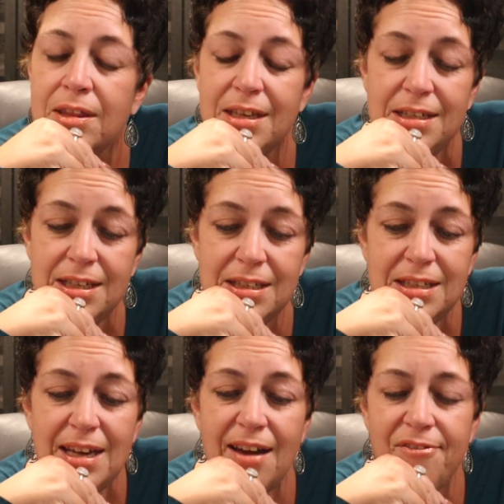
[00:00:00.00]
This is
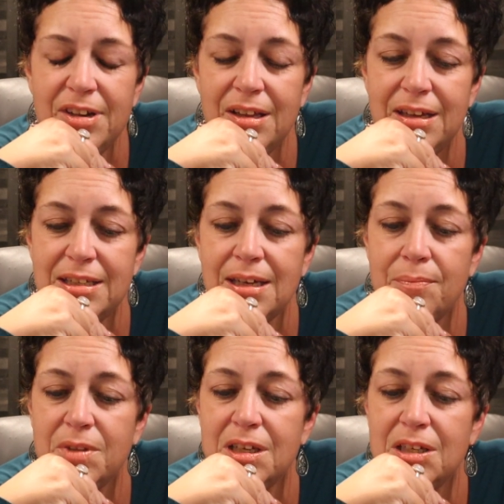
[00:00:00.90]
definitely
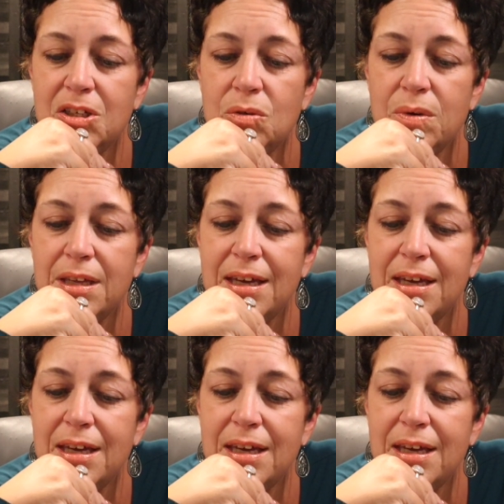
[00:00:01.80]
something to do with a